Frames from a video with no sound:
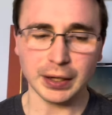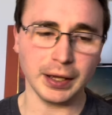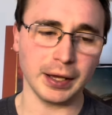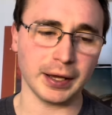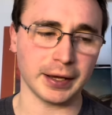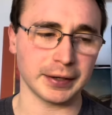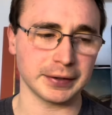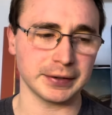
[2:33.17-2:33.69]

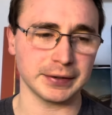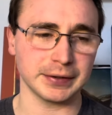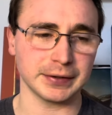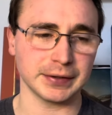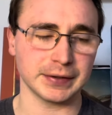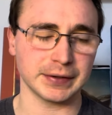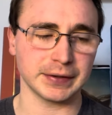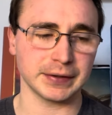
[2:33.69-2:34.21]

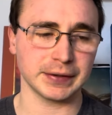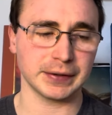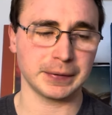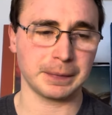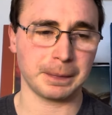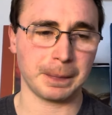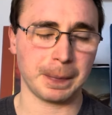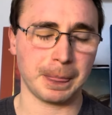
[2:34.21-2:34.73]
And
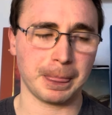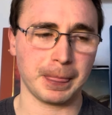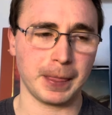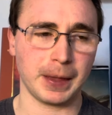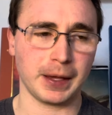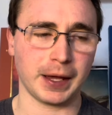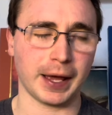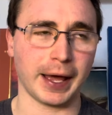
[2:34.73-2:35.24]

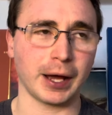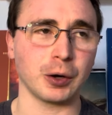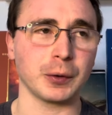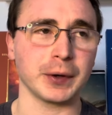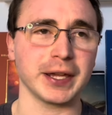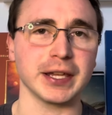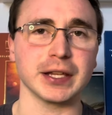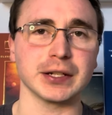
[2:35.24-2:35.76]
how
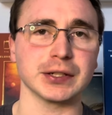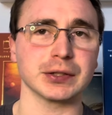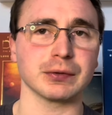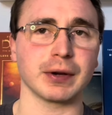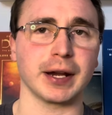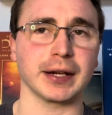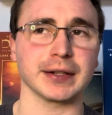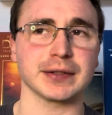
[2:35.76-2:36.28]
he
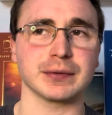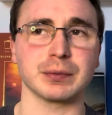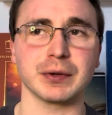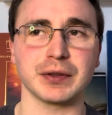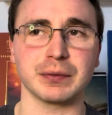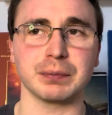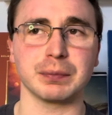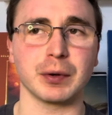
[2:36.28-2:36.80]
interacts
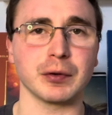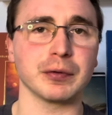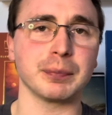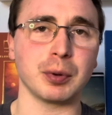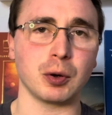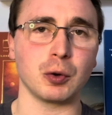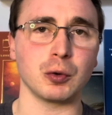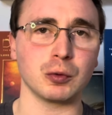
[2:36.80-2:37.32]
with both
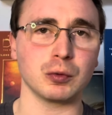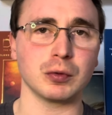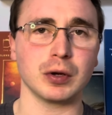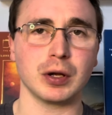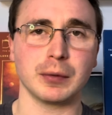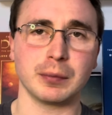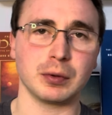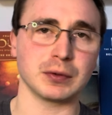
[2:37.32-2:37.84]
Paul,
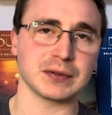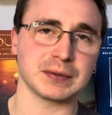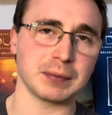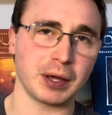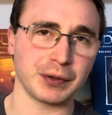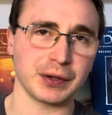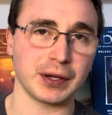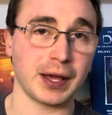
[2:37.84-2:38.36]
Paul's
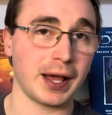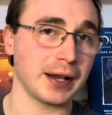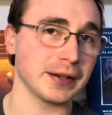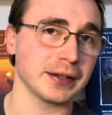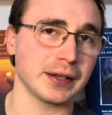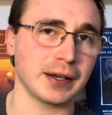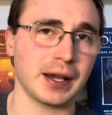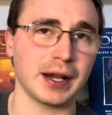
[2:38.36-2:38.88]
mother,
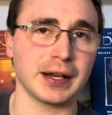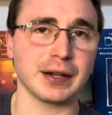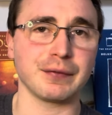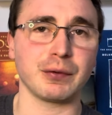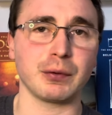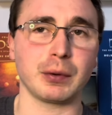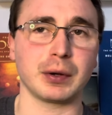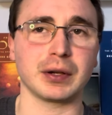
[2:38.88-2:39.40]
and and
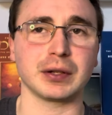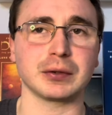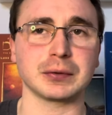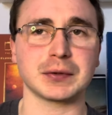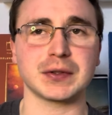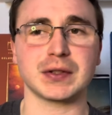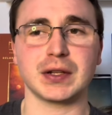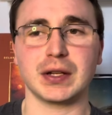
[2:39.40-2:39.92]
everyone
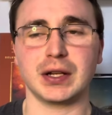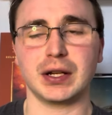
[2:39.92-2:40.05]
else,